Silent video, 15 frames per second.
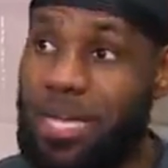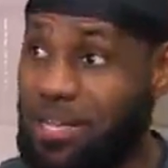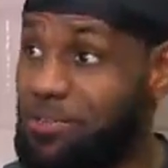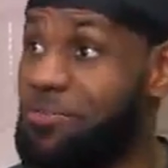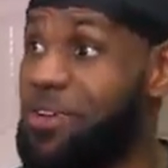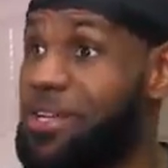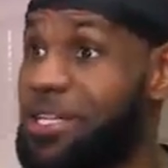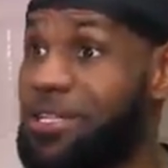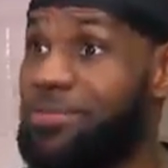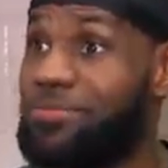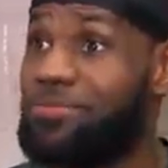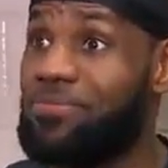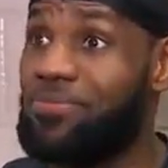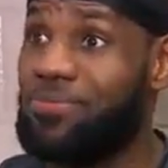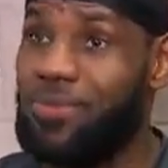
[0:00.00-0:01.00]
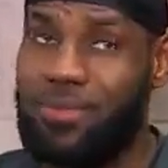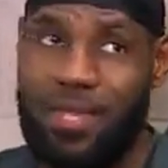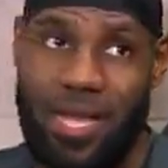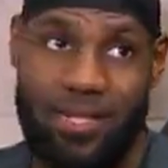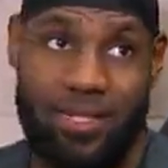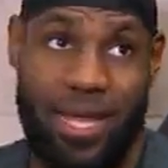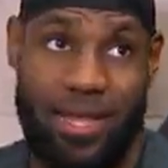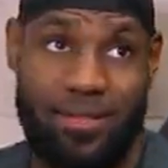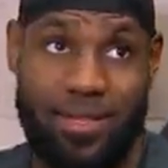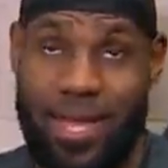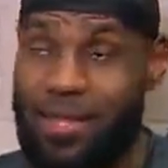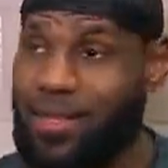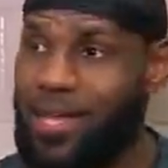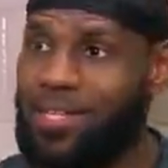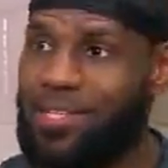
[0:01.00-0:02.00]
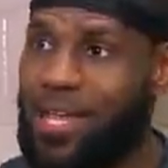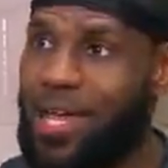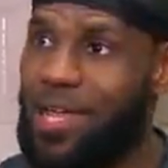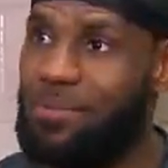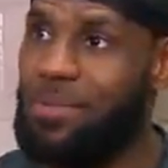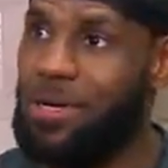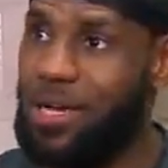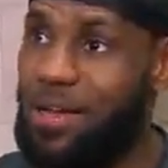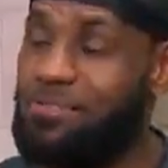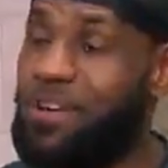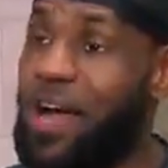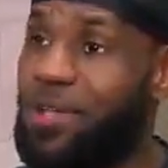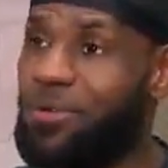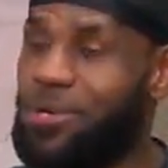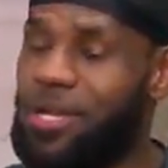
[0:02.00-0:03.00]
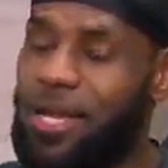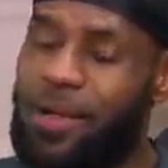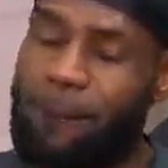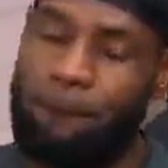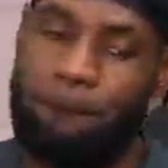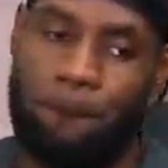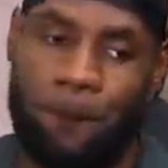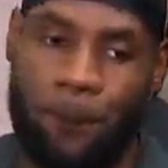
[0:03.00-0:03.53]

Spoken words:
in Philly. That following night.